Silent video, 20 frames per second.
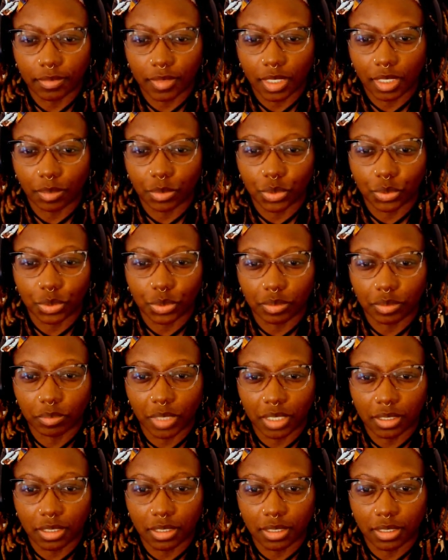keep doing
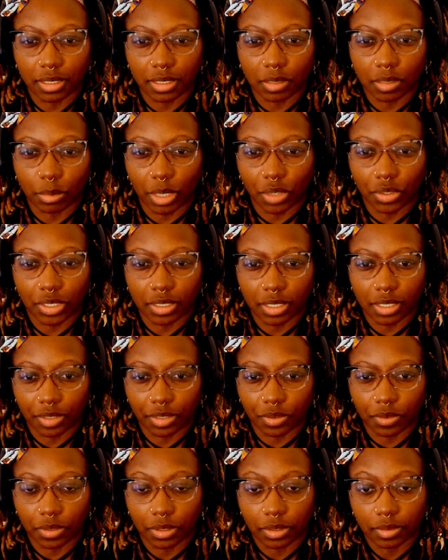messages about his
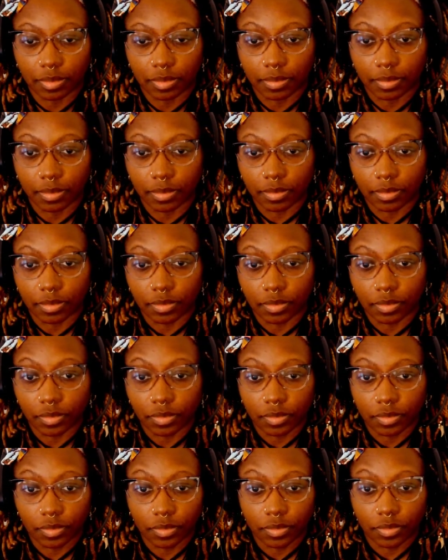health.
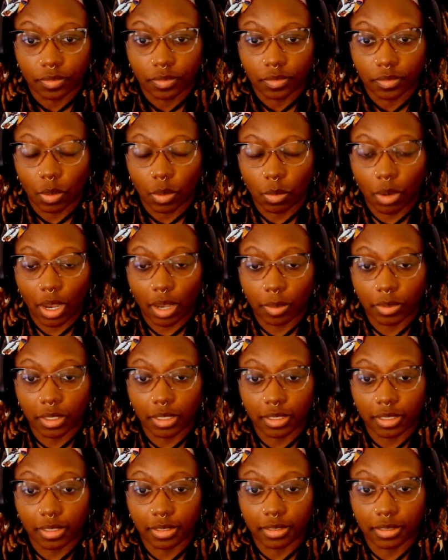Why?
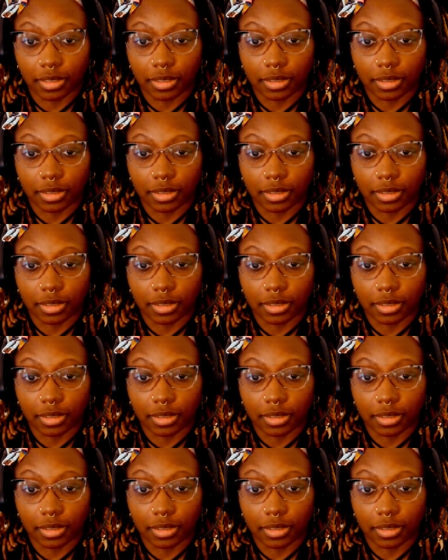Because